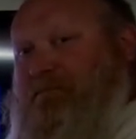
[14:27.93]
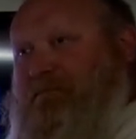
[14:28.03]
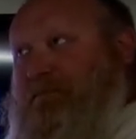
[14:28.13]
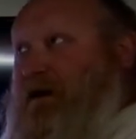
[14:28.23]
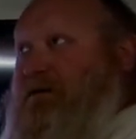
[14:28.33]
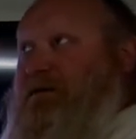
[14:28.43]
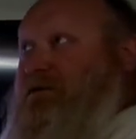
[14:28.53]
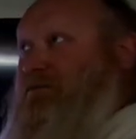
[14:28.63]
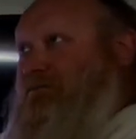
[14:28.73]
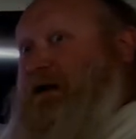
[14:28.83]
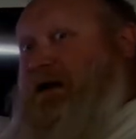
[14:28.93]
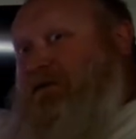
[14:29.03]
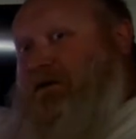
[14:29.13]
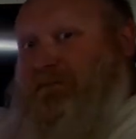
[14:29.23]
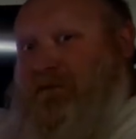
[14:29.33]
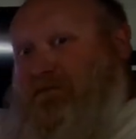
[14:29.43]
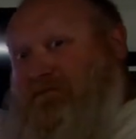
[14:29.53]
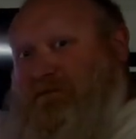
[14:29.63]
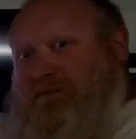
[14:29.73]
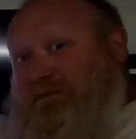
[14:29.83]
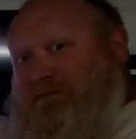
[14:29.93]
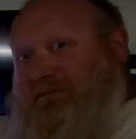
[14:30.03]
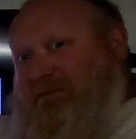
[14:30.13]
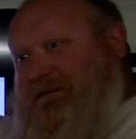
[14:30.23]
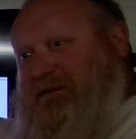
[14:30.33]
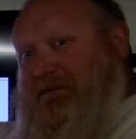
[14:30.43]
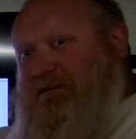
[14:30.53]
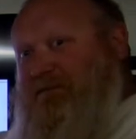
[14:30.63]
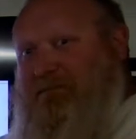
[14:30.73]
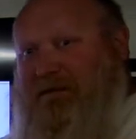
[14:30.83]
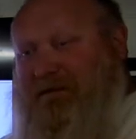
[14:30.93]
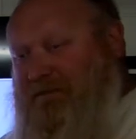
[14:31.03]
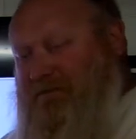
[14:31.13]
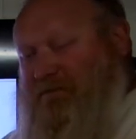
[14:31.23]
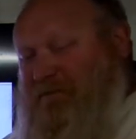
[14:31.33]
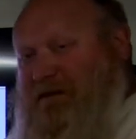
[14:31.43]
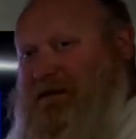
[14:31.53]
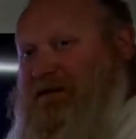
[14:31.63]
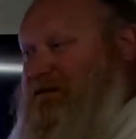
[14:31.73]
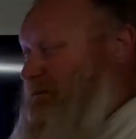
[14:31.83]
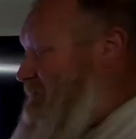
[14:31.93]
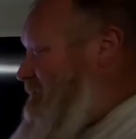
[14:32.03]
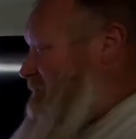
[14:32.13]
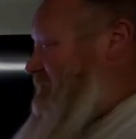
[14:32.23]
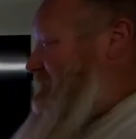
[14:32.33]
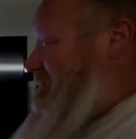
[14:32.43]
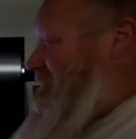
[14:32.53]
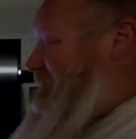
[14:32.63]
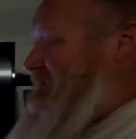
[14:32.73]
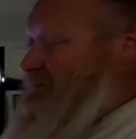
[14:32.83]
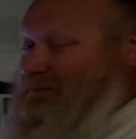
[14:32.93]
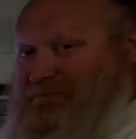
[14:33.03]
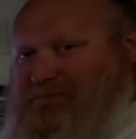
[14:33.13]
Not the little mount up on the ceiling of the vehicle, okay? This is it.